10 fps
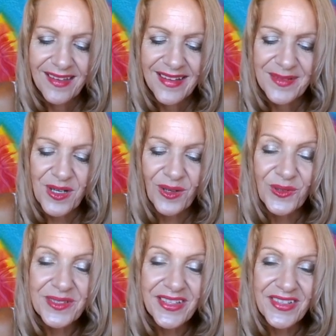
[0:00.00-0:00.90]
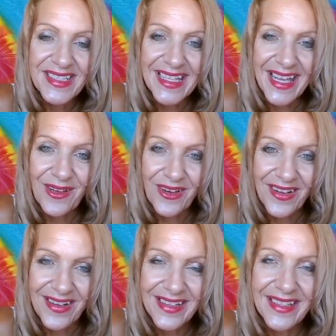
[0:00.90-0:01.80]
Um, I'll also say,
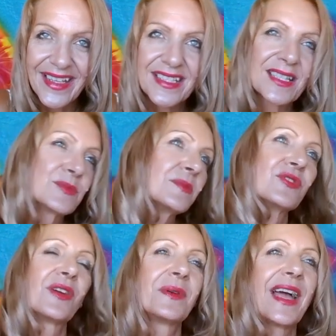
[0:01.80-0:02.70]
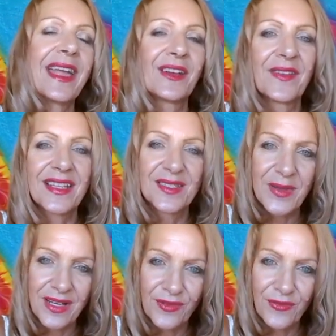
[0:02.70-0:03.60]
right, and sometimes you go, but hang on, that's a
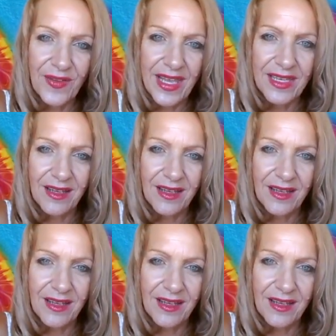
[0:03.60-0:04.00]
bit unfair.